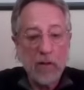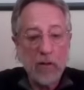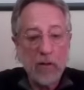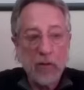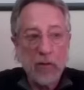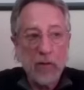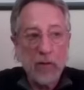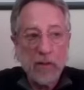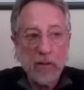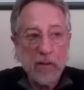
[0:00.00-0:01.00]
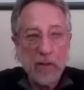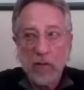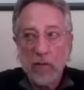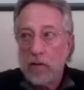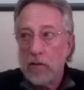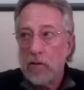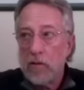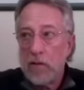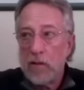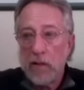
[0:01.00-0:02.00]
You don't necessarily,
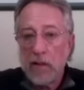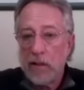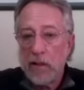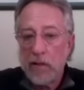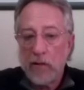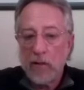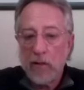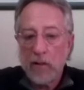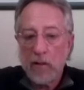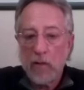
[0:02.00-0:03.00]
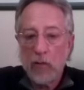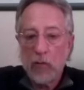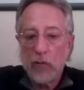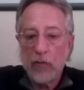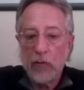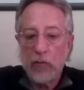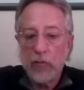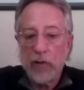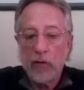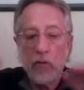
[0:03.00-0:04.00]
it's not linear. You're not going to go to a future
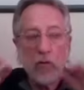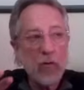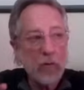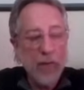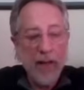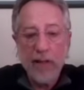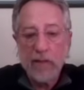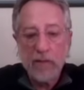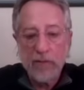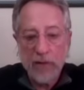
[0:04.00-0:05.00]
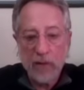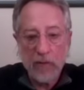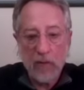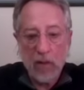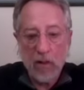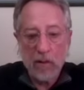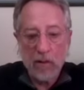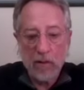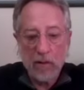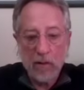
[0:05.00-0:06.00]
event. You can go to a past event if you want.
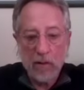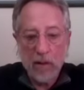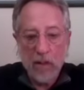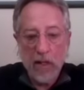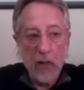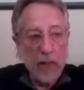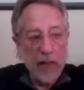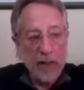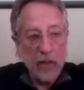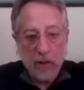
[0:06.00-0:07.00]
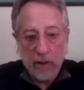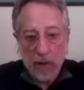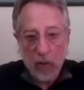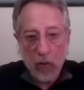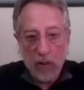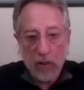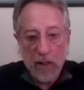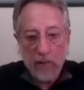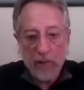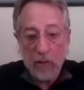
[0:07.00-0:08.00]
And when I looked at that one
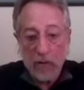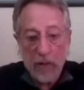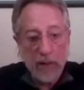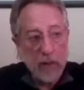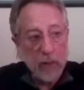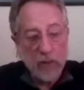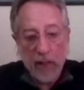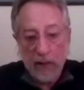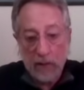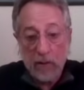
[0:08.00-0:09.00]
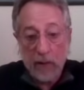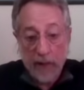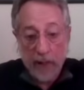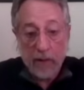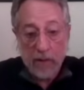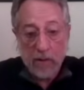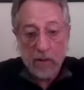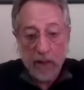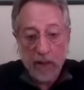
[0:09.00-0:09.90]
life, it looked like they were like little eggs, like